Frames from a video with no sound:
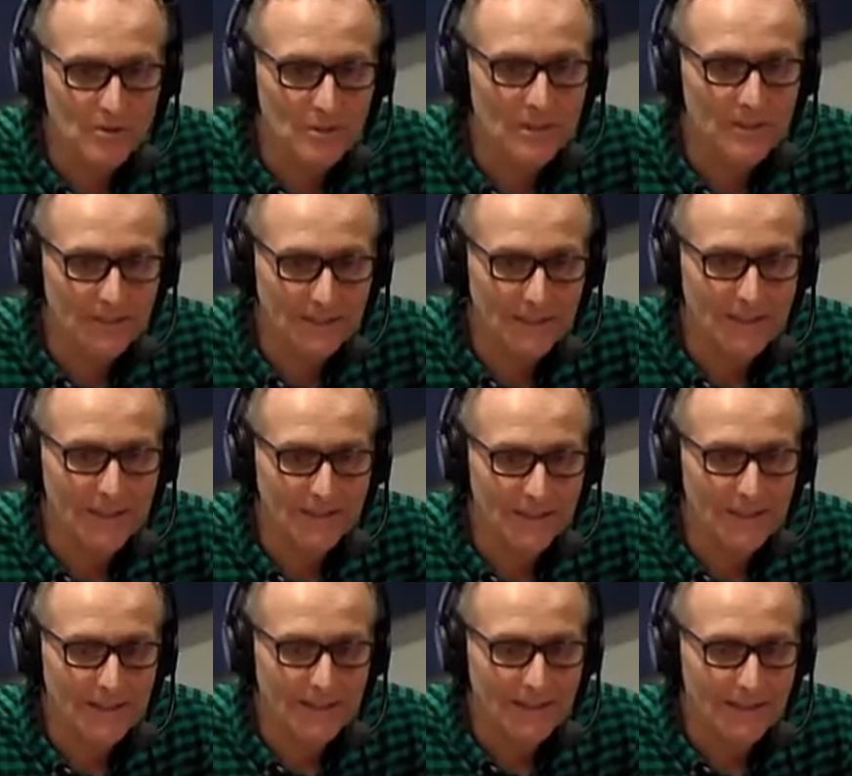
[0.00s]
didn't he? Mm-hmm.
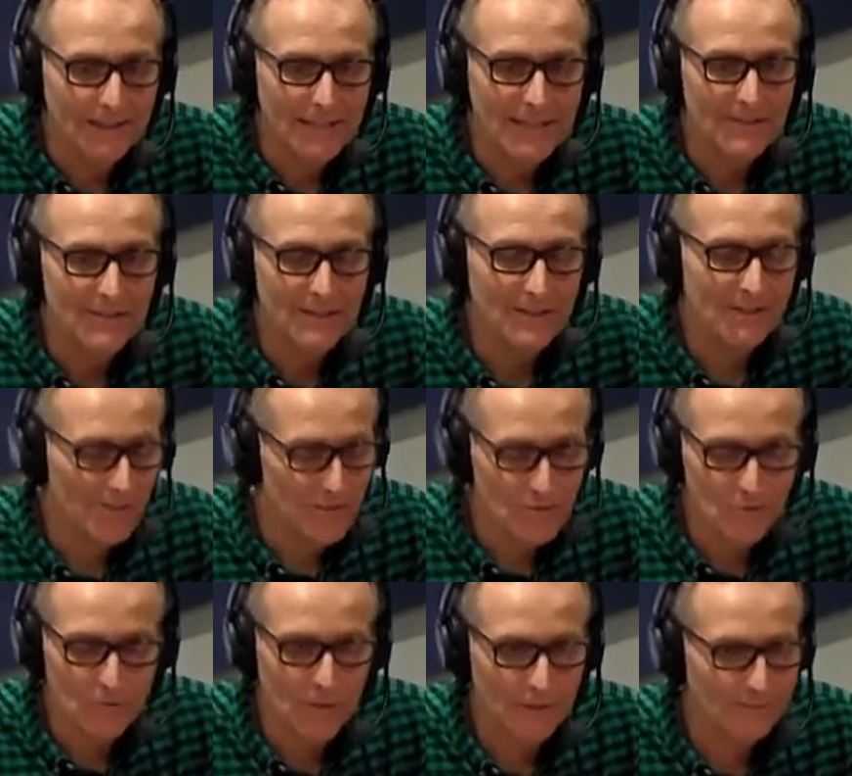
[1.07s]
Like Absolutely. even those
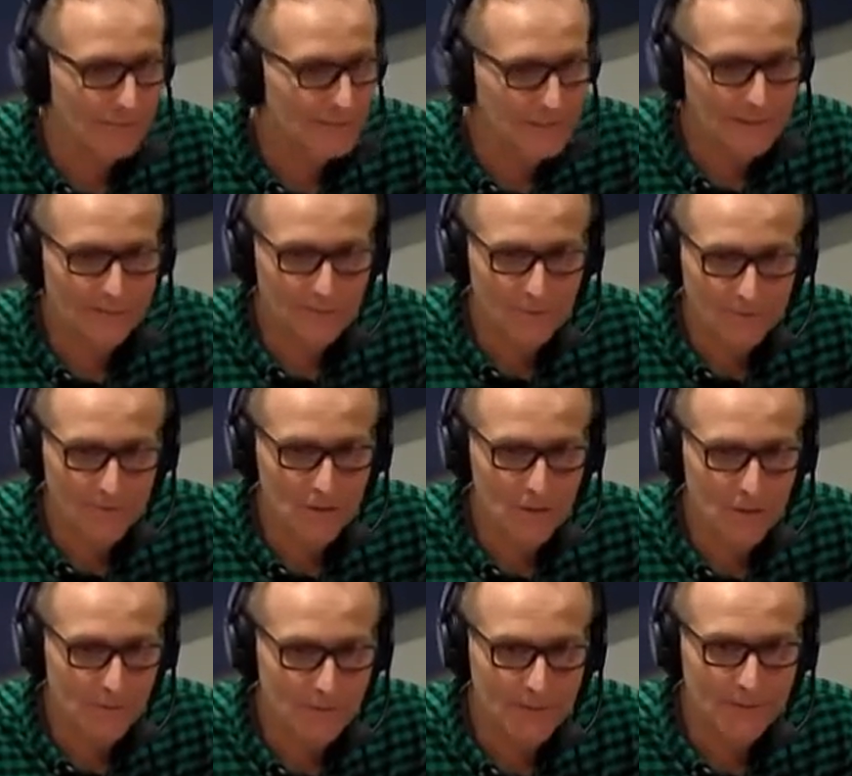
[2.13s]
rough and tumble
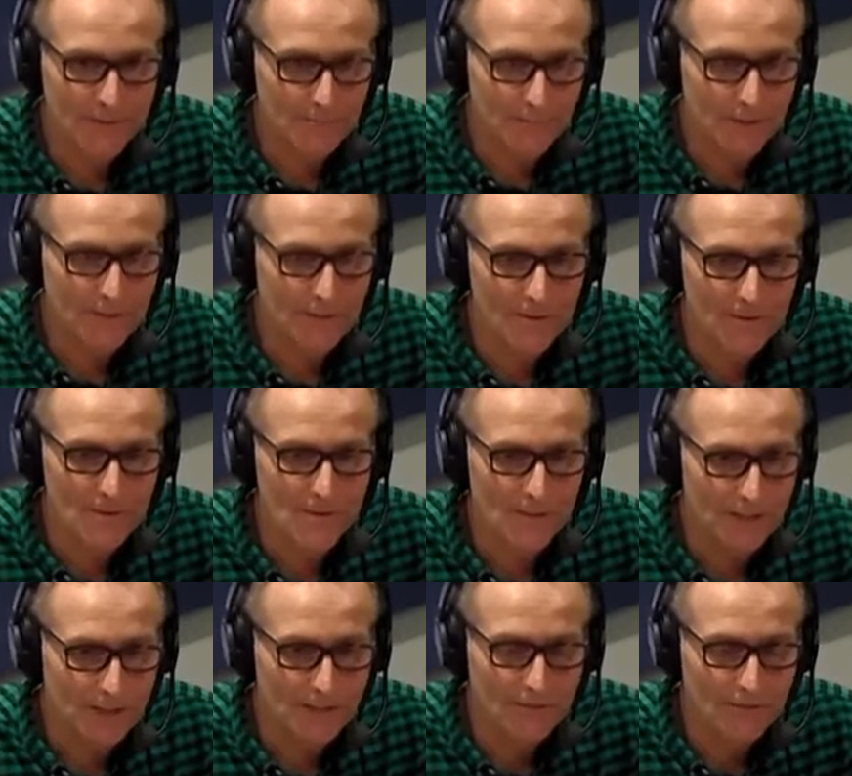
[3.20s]
fishermen that probably used a
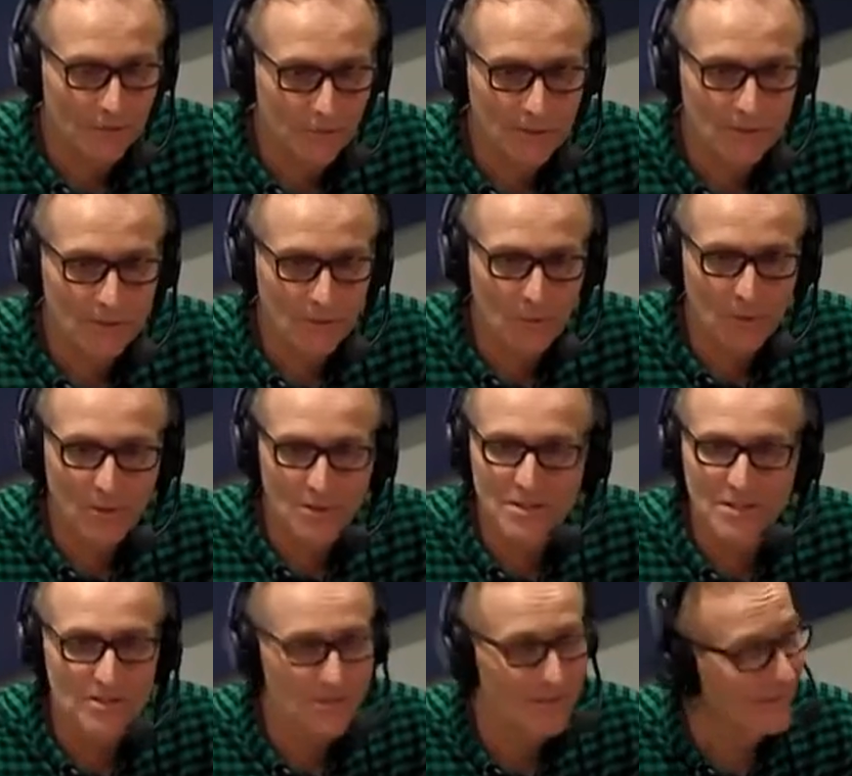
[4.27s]
lot of four letter words, he
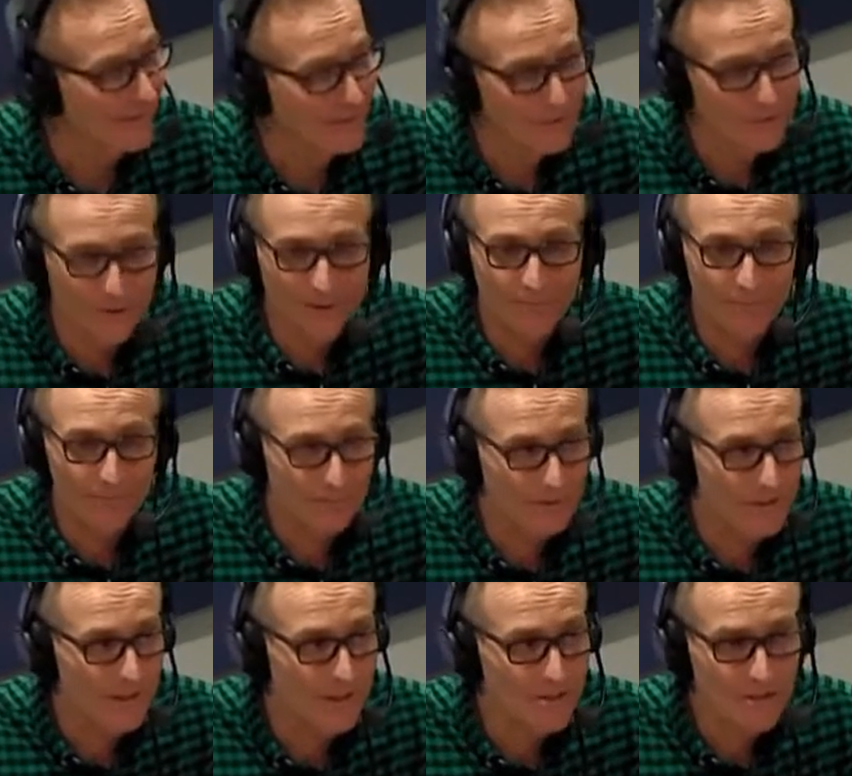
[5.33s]
saw incredible
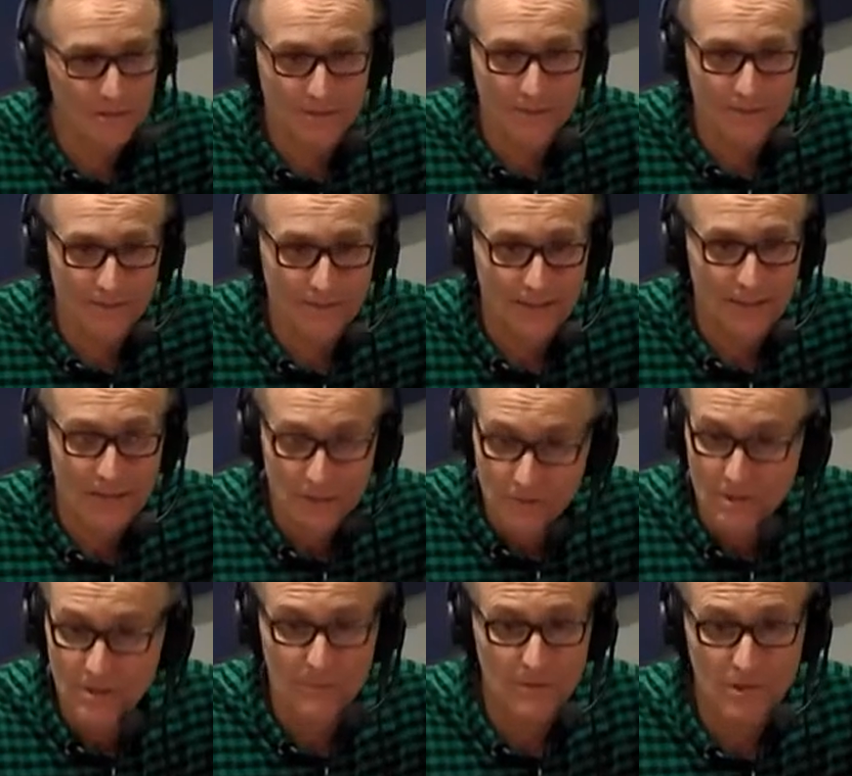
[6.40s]
potential in them. And he used
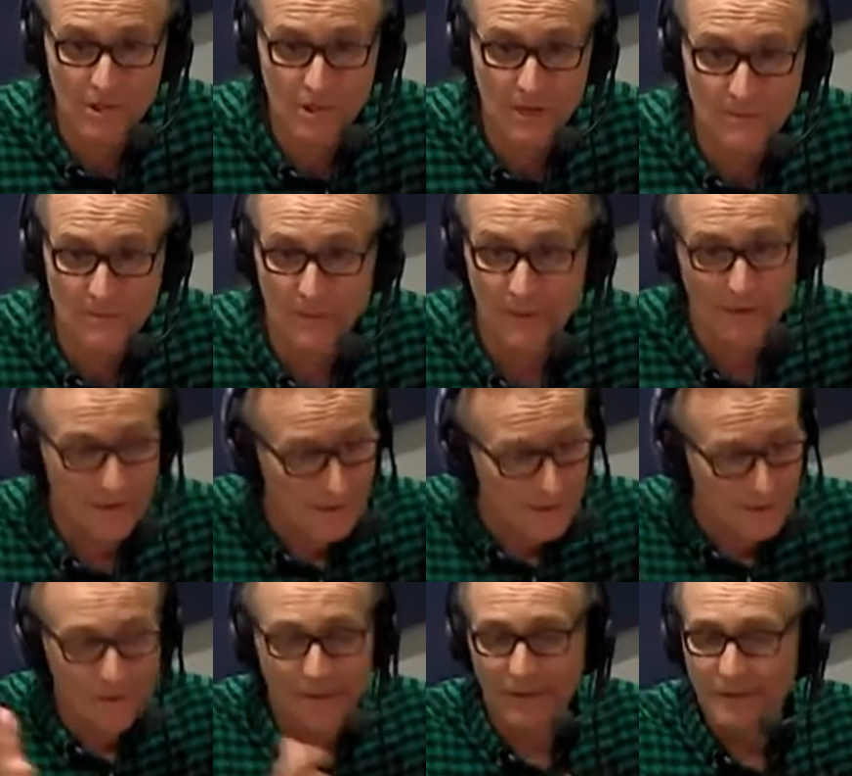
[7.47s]
them to shape
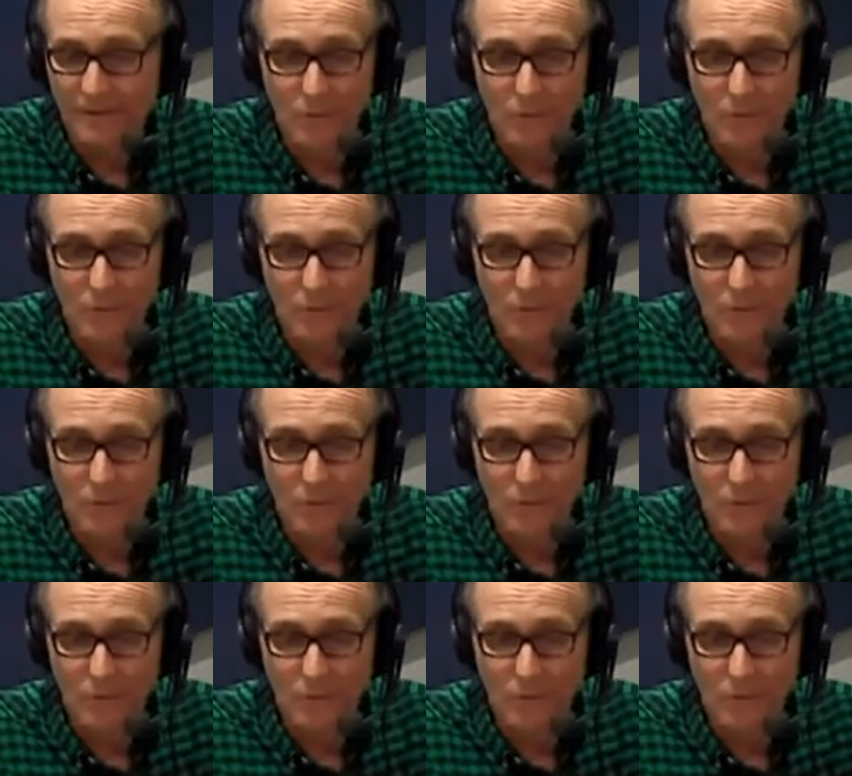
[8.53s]
the